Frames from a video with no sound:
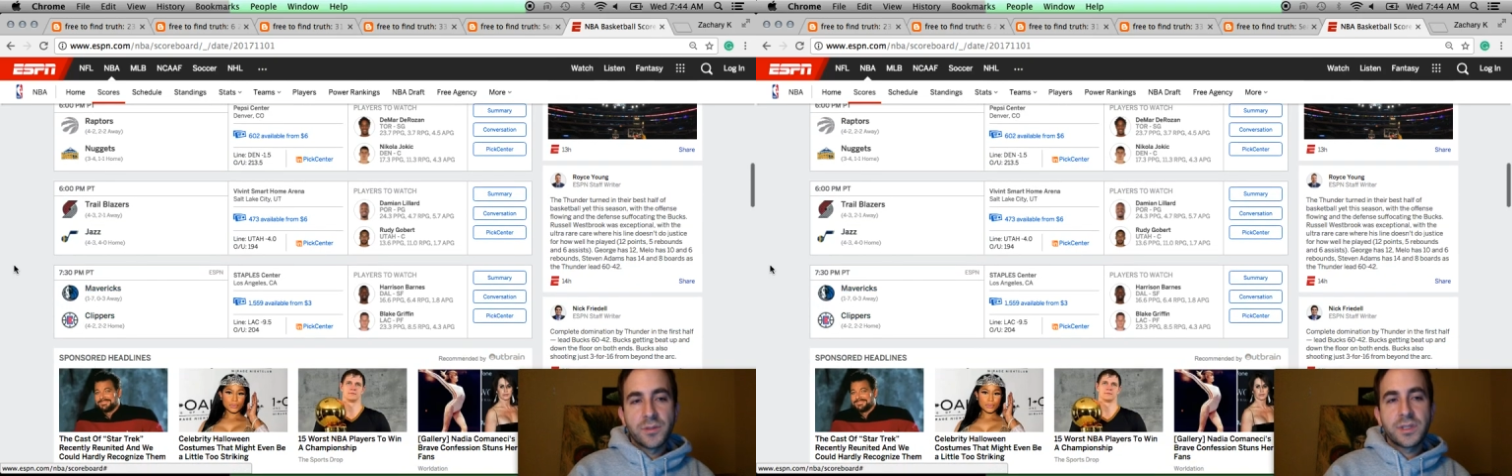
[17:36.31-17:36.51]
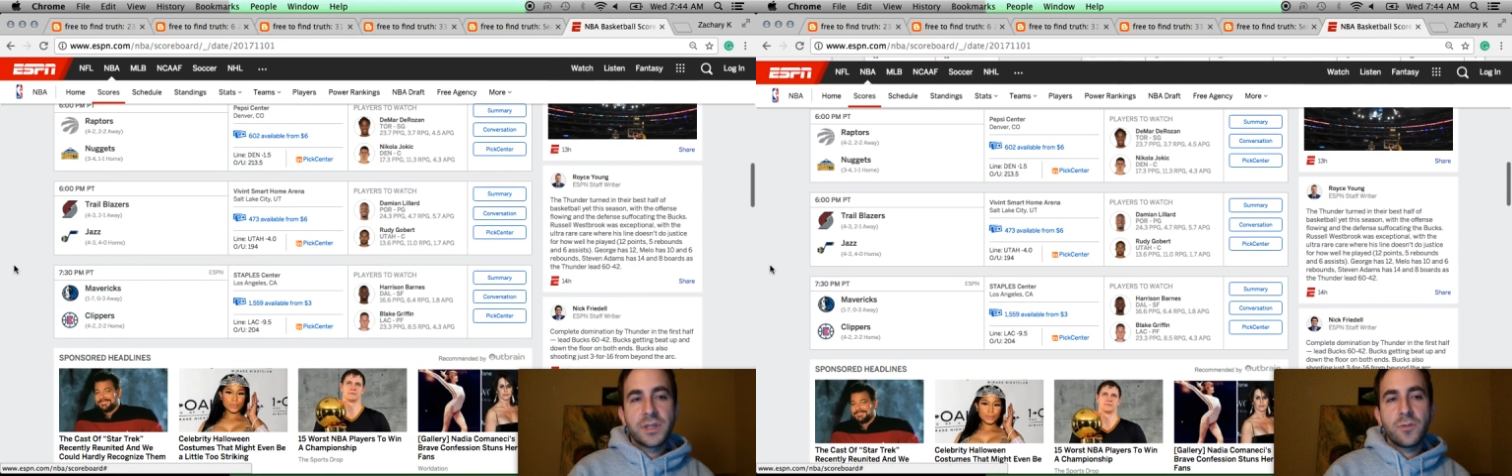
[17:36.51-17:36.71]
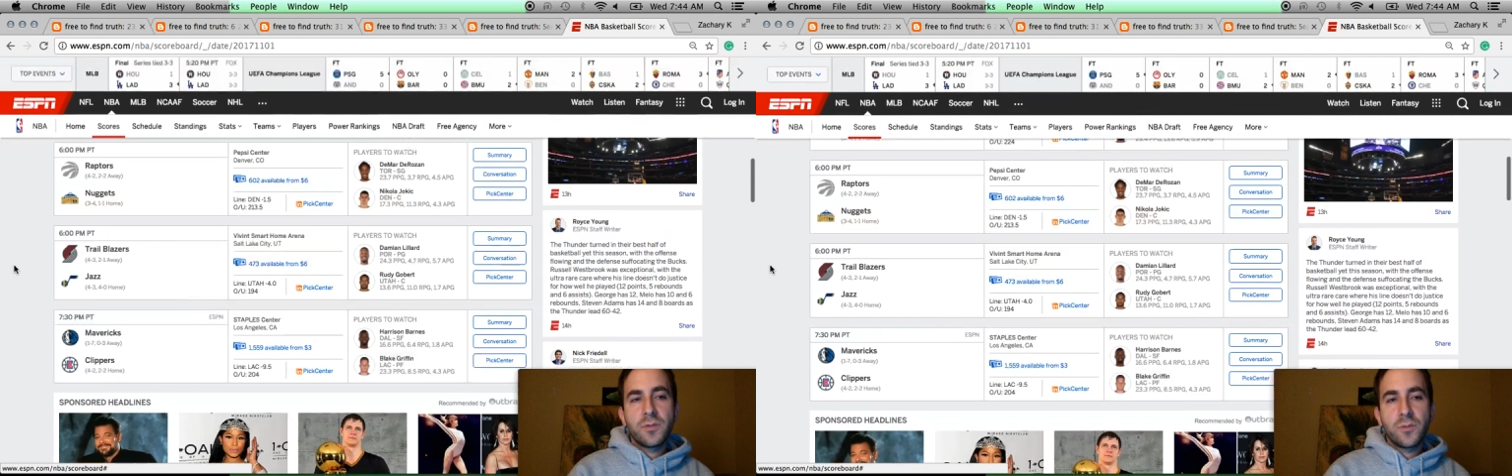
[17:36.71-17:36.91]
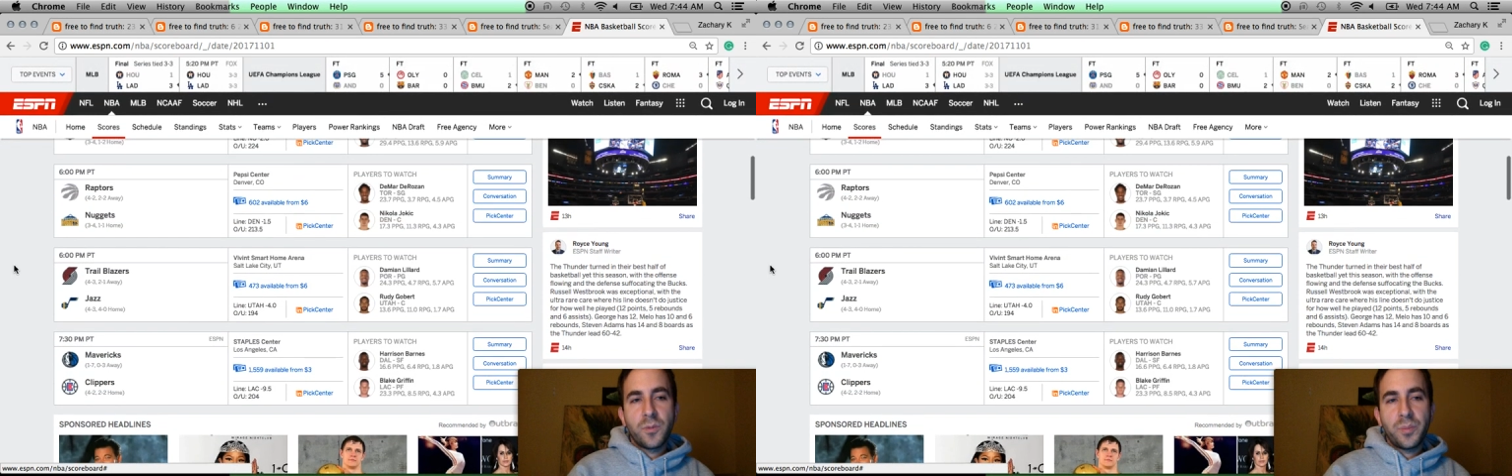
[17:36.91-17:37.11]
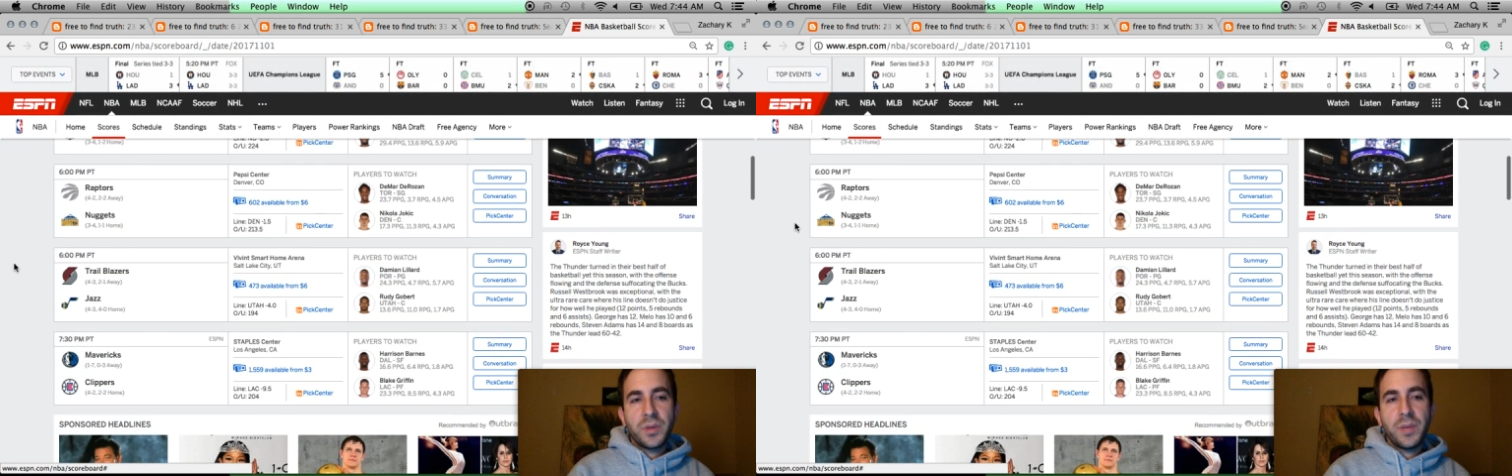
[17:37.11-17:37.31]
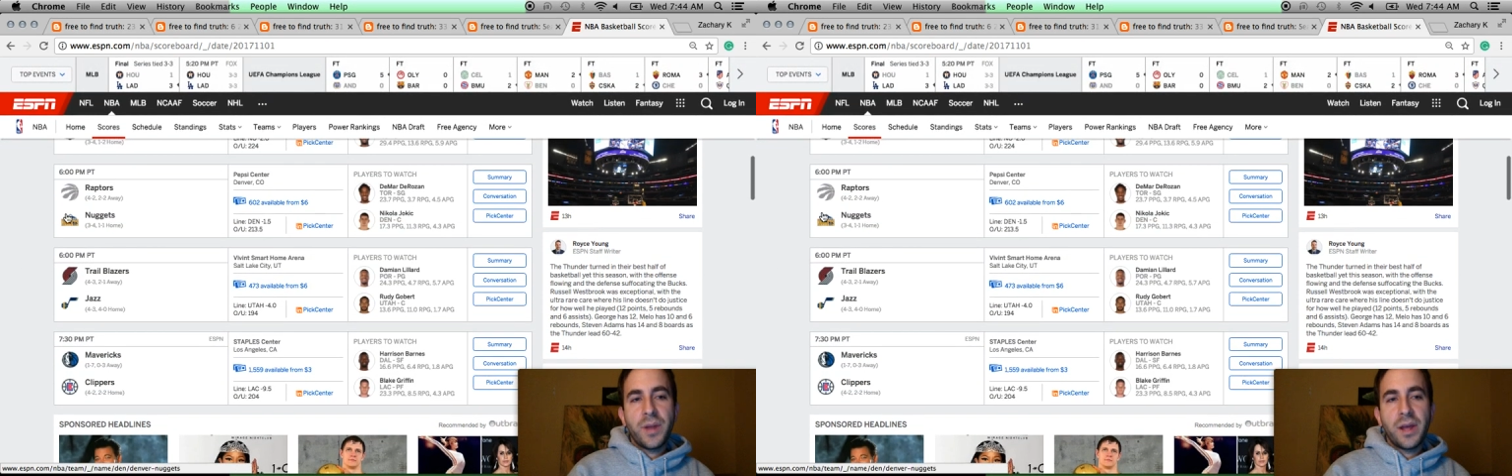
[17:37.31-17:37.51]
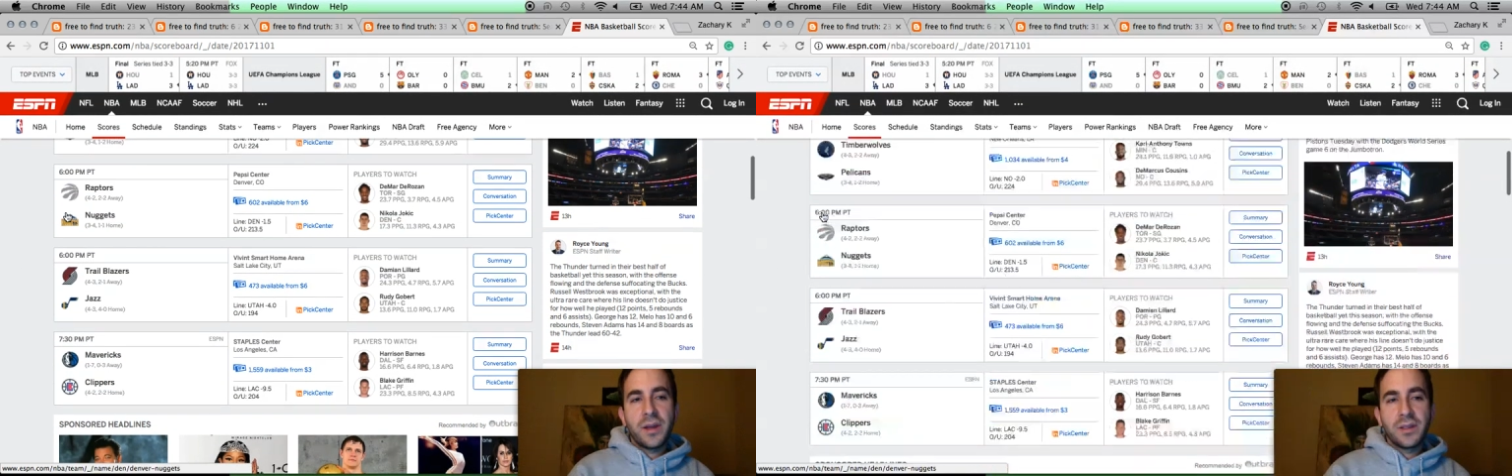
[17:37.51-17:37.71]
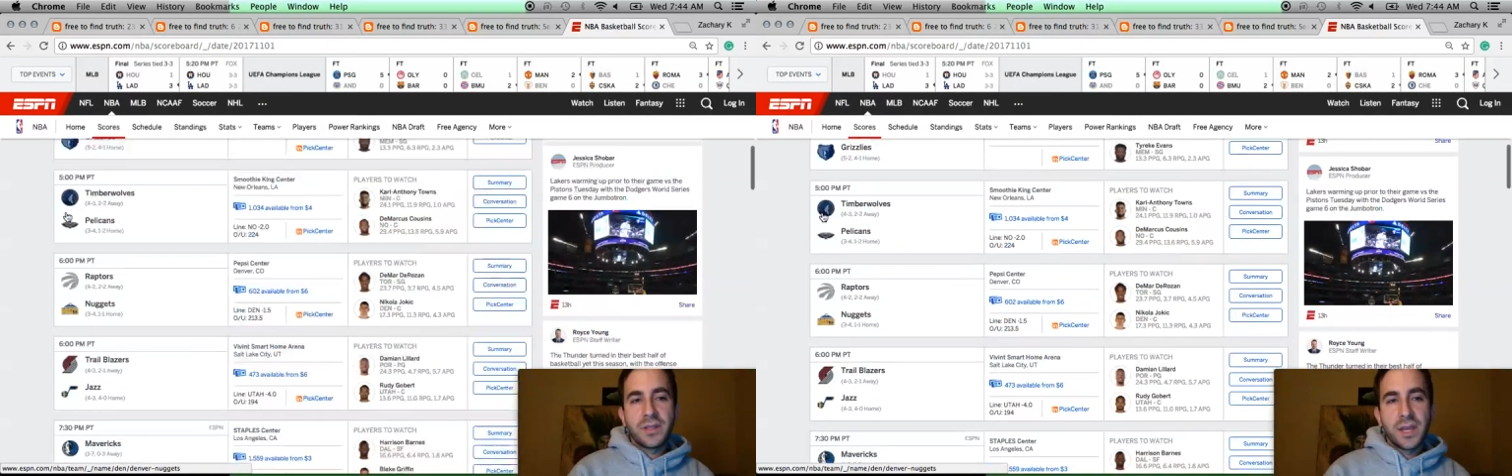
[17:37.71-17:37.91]
We'll see. We'll keep an eye on
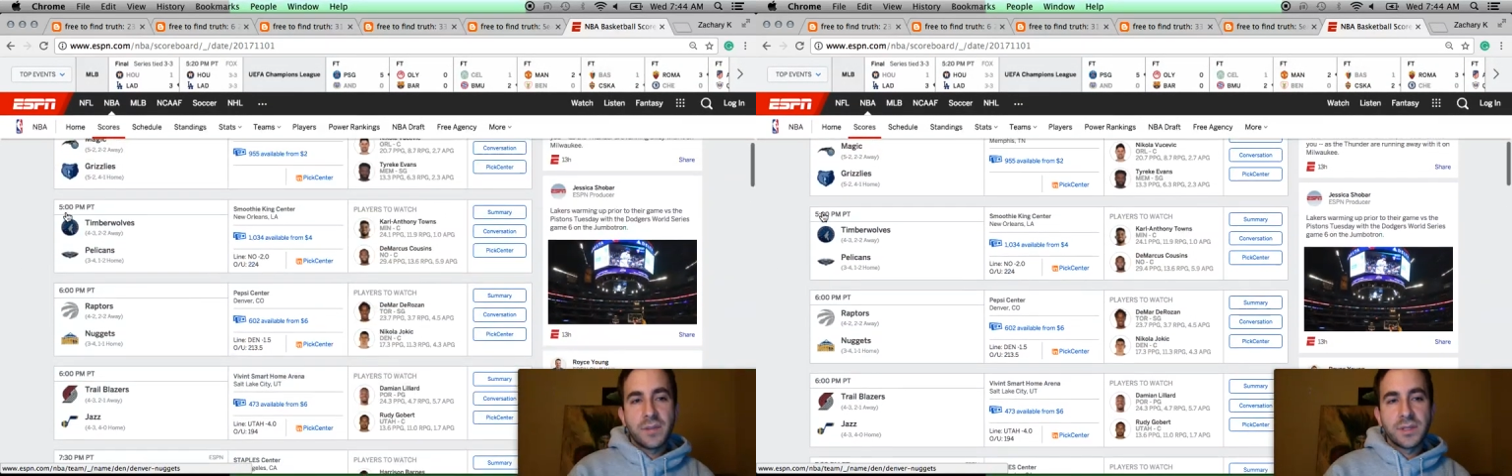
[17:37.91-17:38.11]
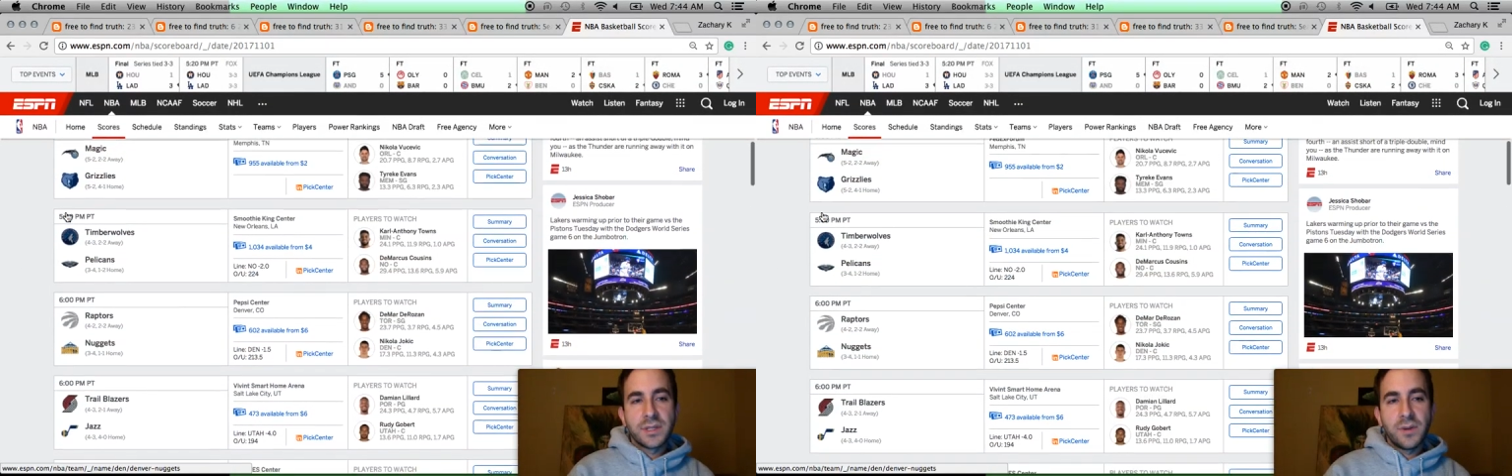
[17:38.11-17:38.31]
these games and see what